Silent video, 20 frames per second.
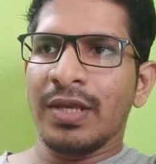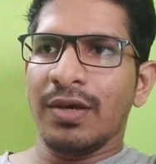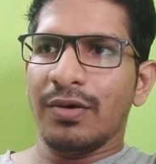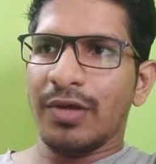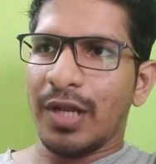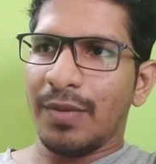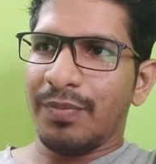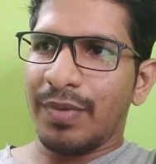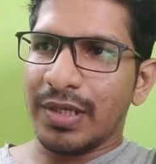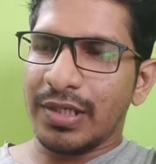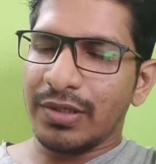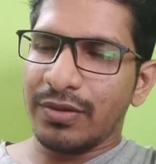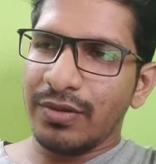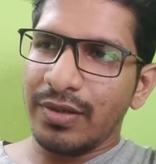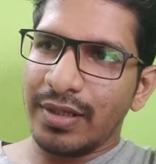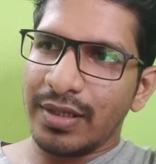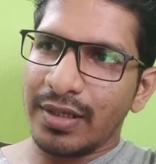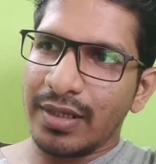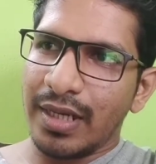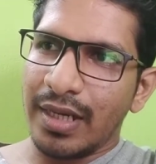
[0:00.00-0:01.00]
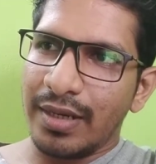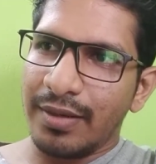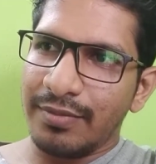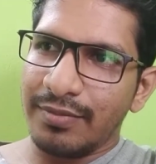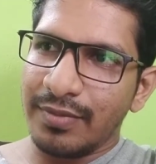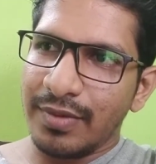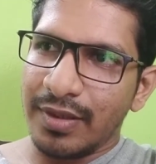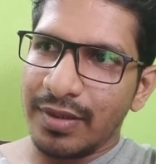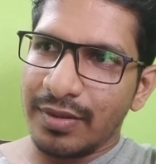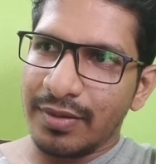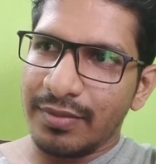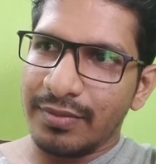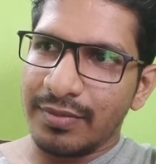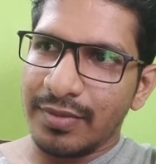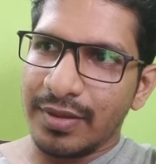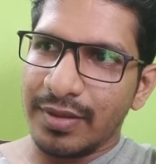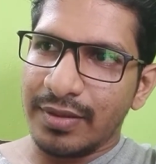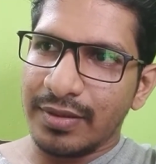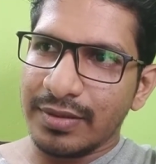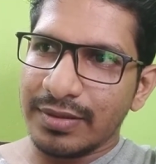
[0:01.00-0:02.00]
or a
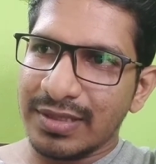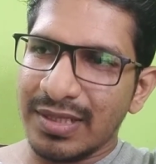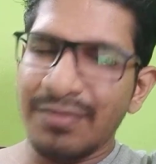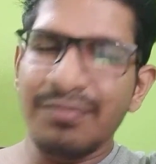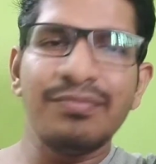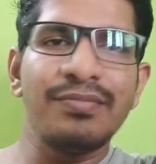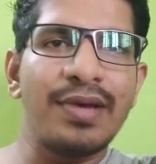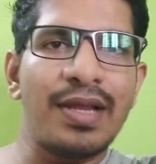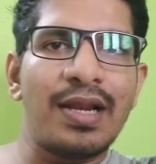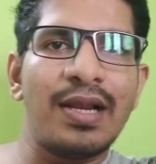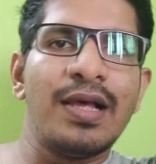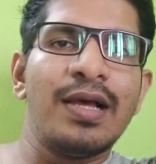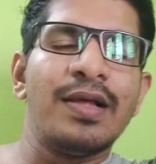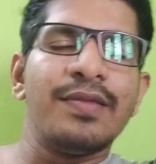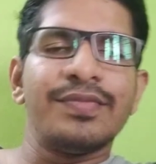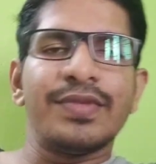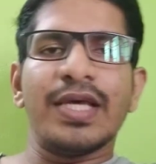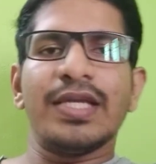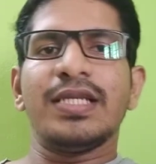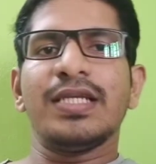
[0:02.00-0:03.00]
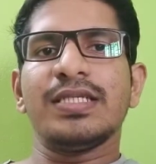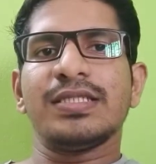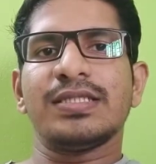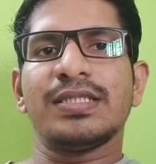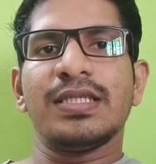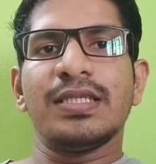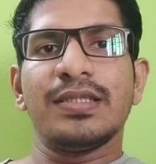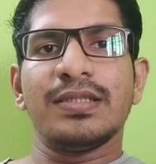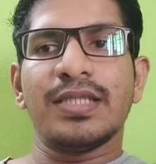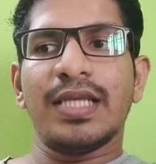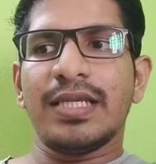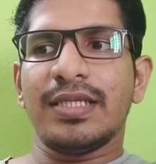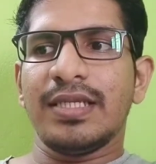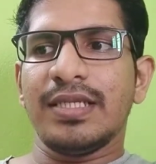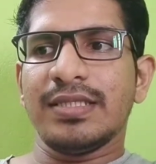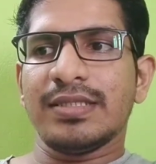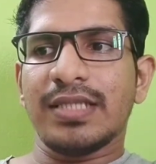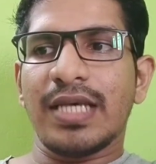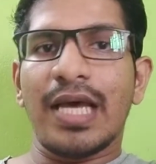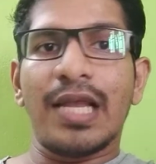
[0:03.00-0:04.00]
particular symbol that
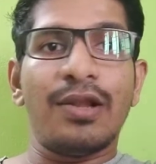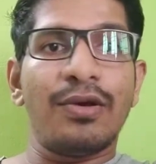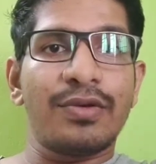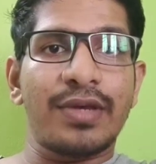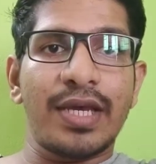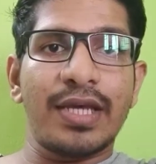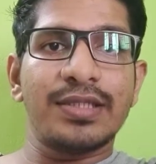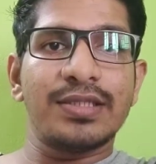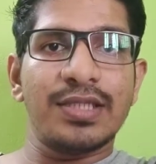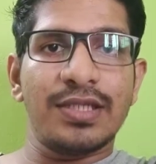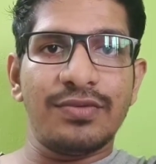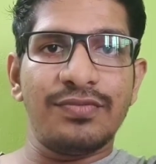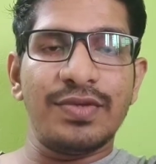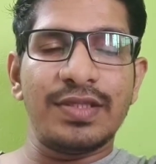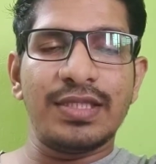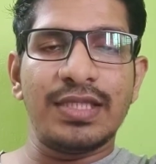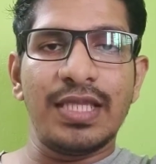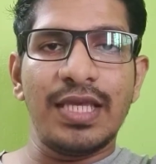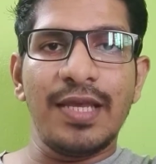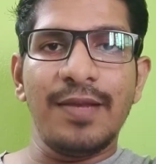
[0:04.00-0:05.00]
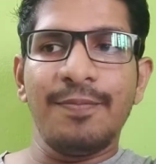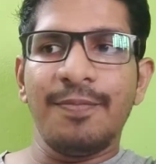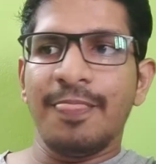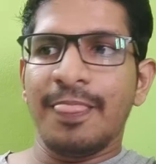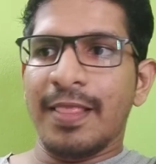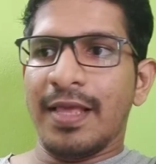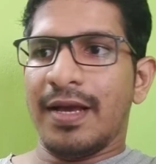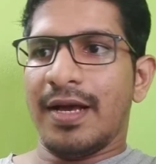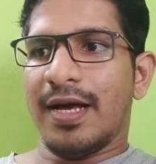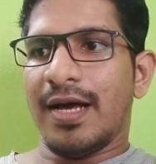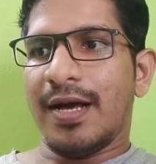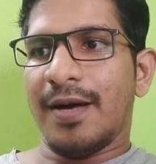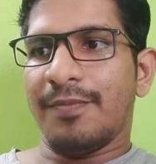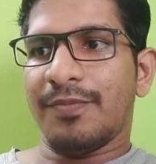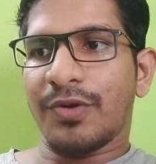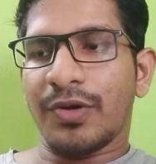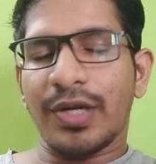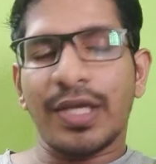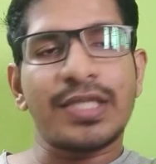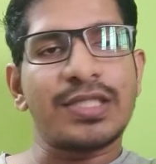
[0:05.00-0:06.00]
is allocated with the
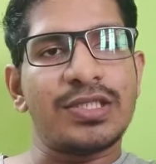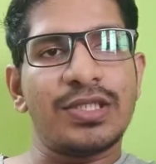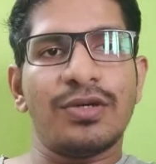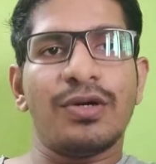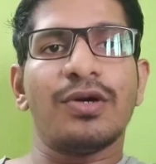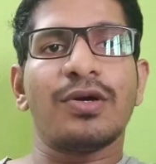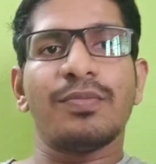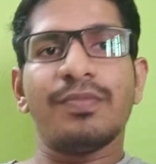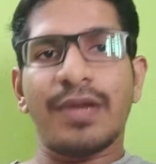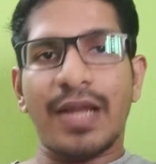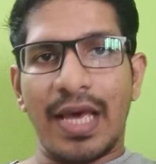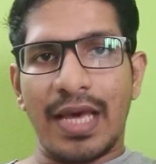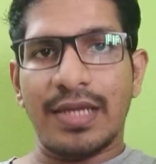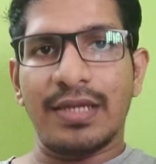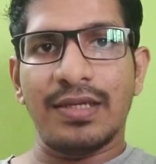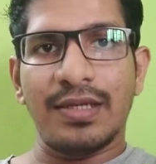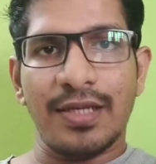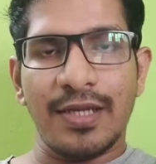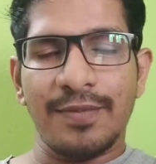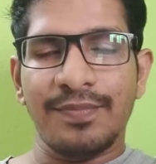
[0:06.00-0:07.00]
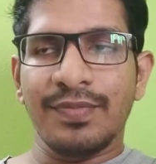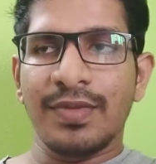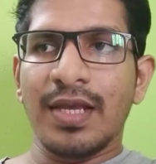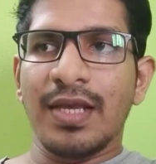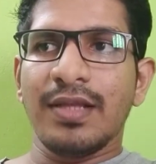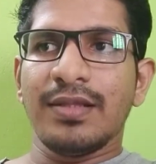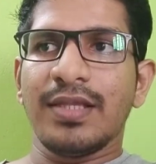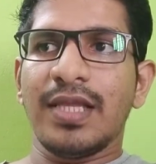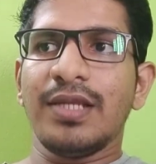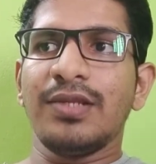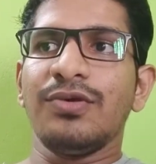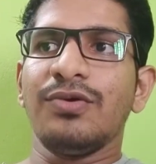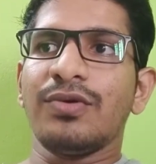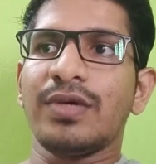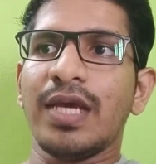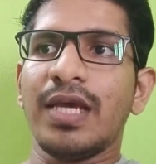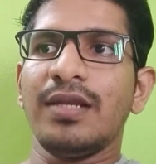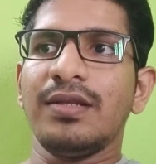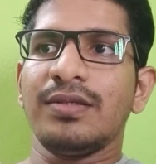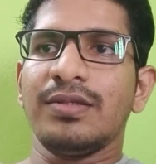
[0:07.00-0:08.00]
product or brand. Then you
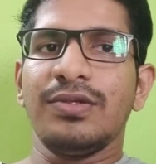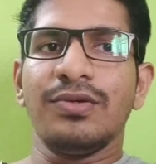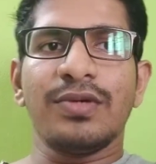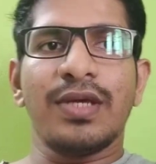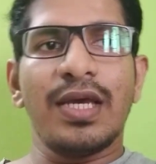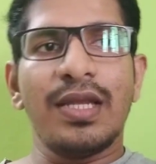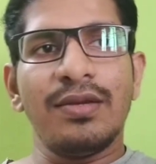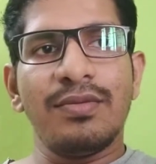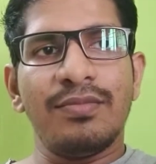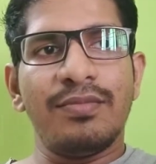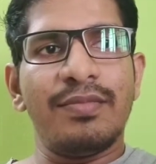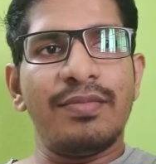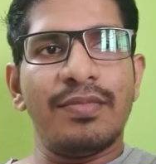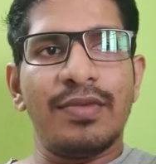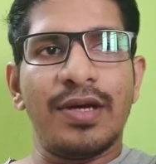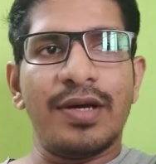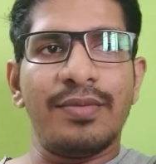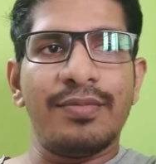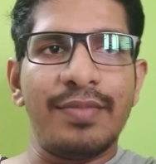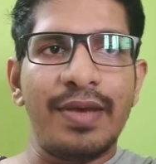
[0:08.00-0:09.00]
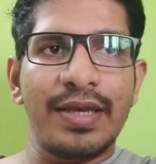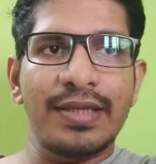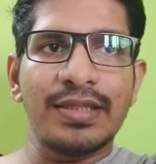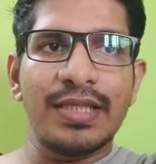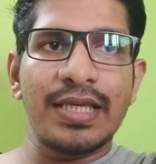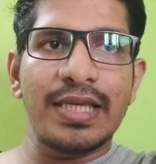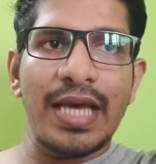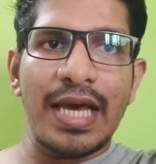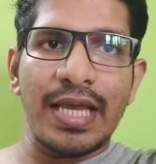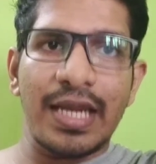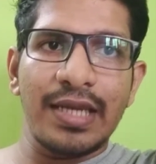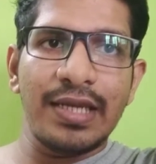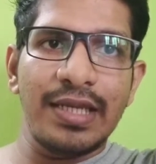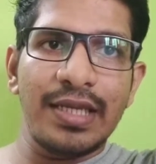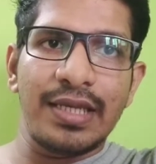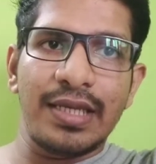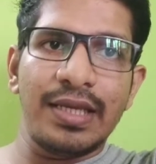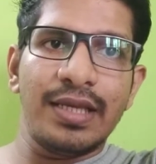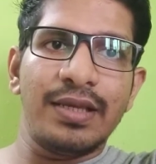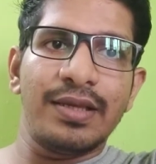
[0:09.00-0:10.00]
can make the
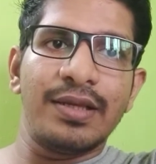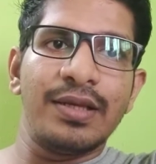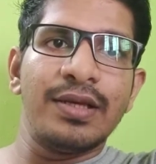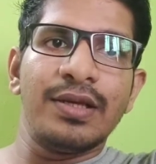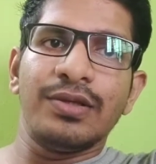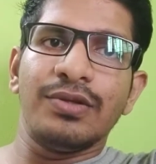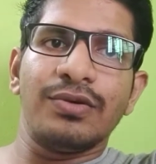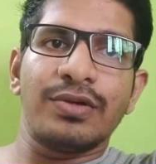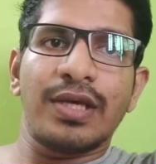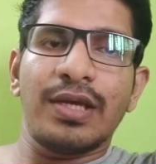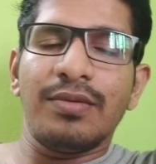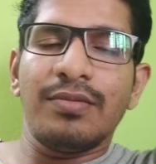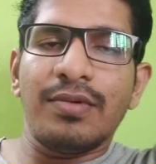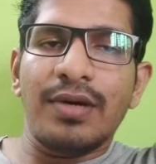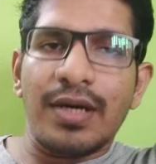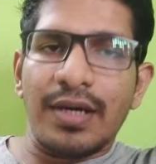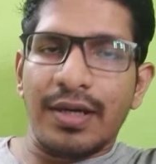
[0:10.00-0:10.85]
guarantee. You can